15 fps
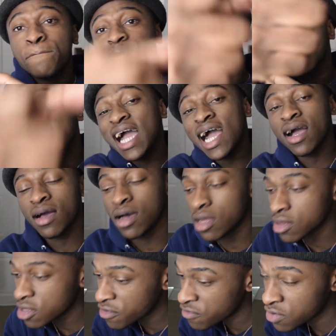I
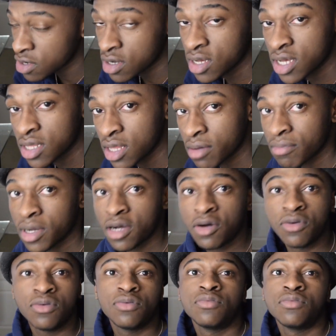love y'all and I'm out.